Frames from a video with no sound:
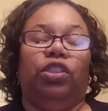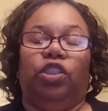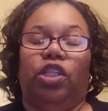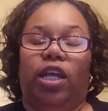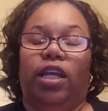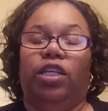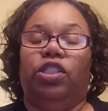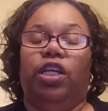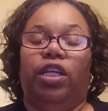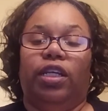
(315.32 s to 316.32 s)

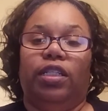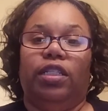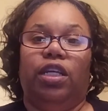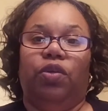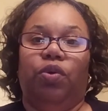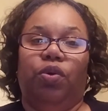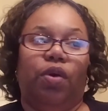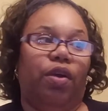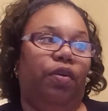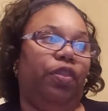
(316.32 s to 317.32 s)
change and continued
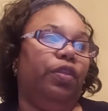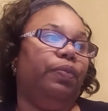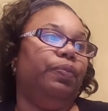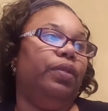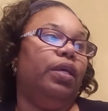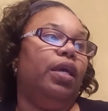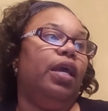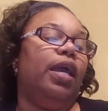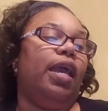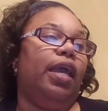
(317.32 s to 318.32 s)
growth.
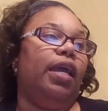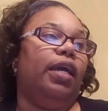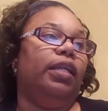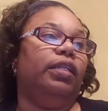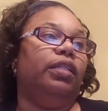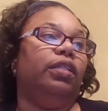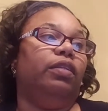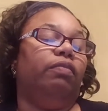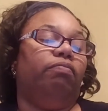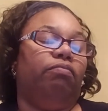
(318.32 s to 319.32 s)
And
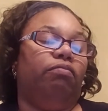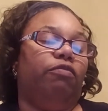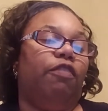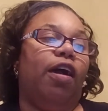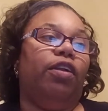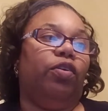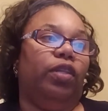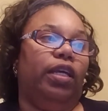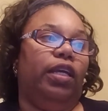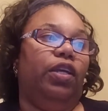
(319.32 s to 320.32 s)

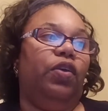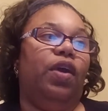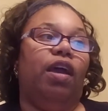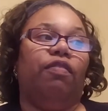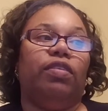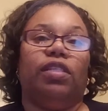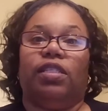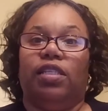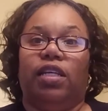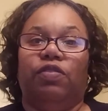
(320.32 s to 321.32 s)
finally, you have a
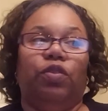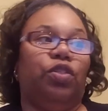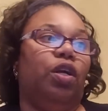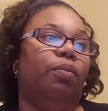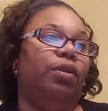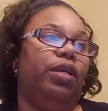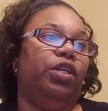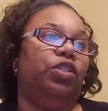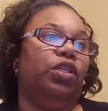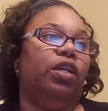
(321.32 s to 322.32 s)
successful
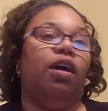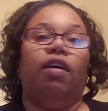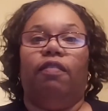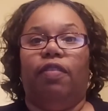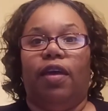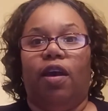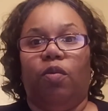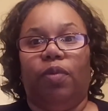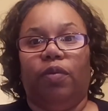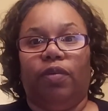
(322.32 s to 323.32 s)
termination of the
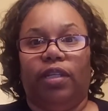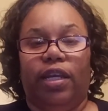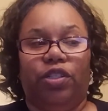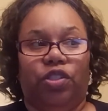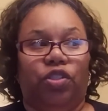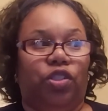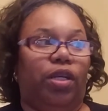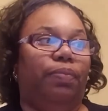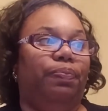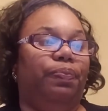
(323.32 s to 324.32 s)
helping
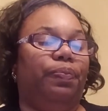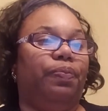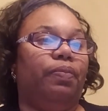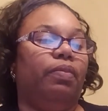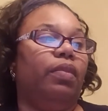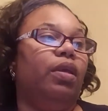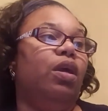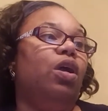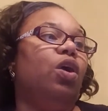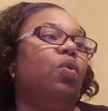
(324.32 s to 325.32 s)
relationship.
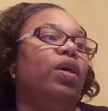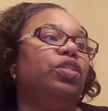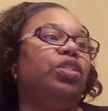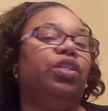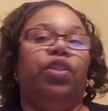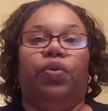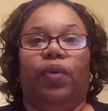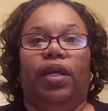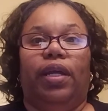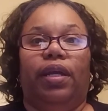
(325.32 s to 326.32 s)
Question
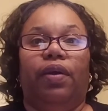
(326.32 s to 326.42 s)
3